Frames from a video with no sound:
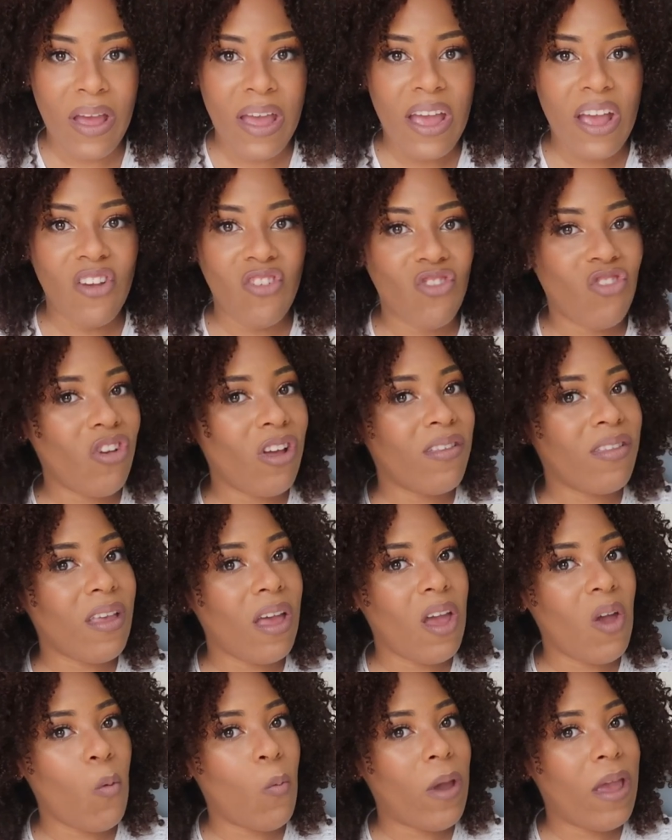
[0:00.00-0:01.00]
is just
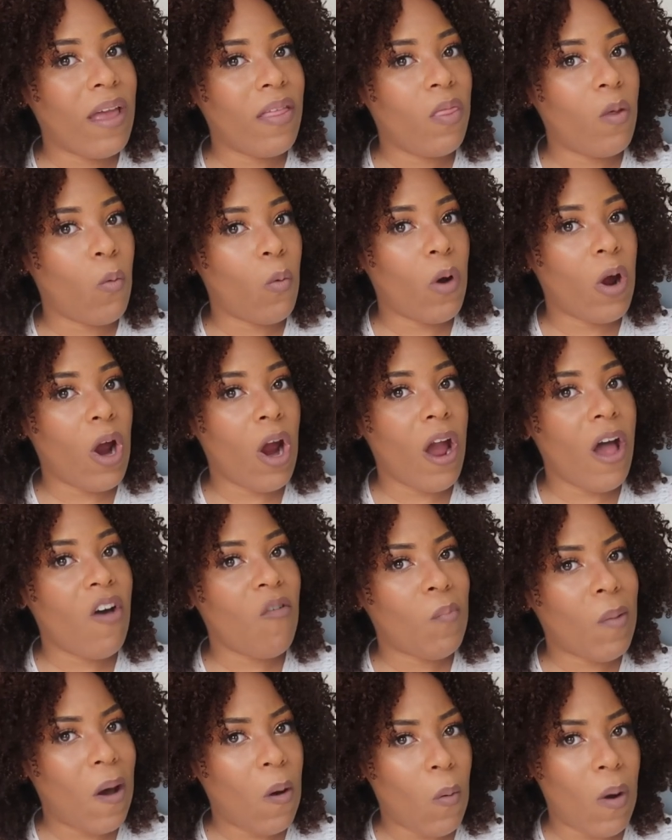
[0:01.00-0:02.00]
a week in the wear of
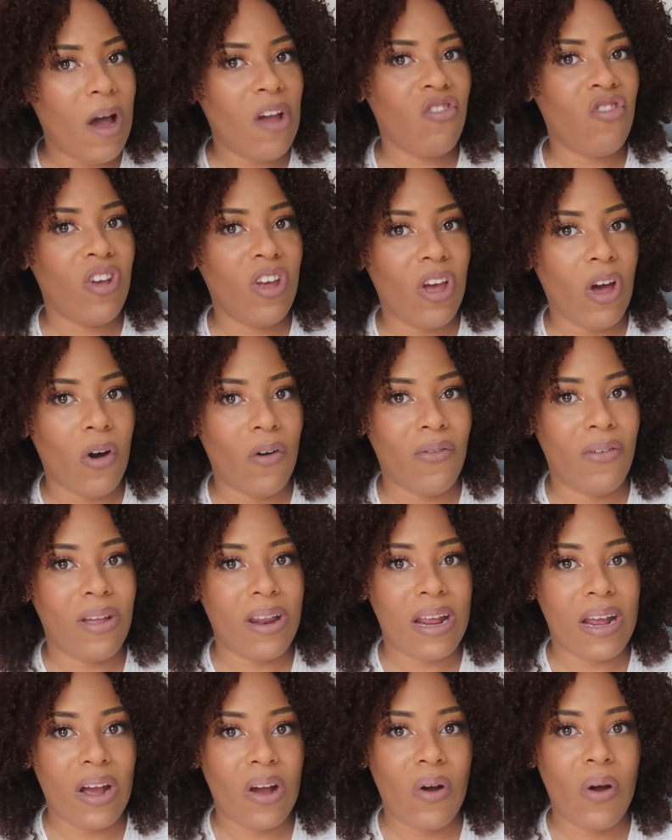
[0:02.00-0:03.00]
my wash and go
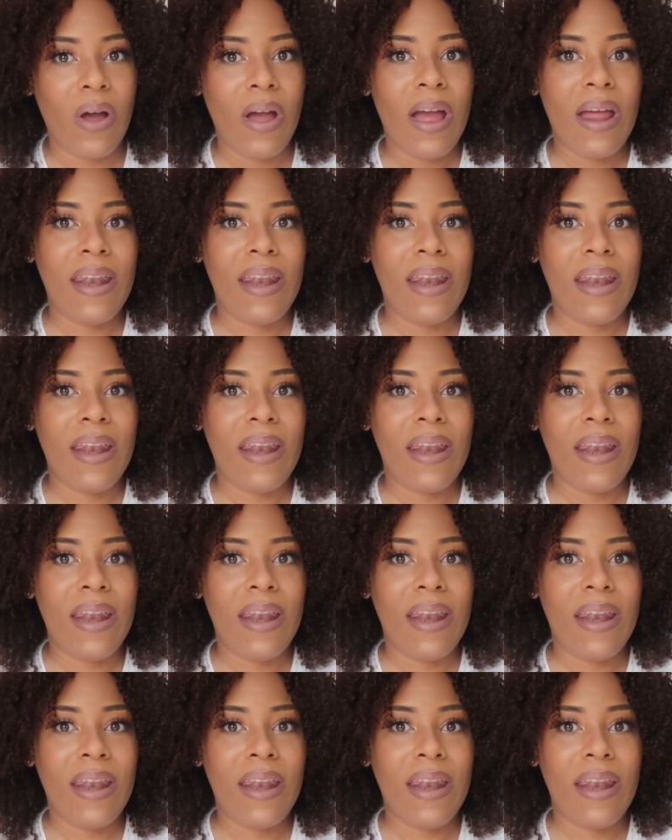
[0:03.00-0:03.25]
video.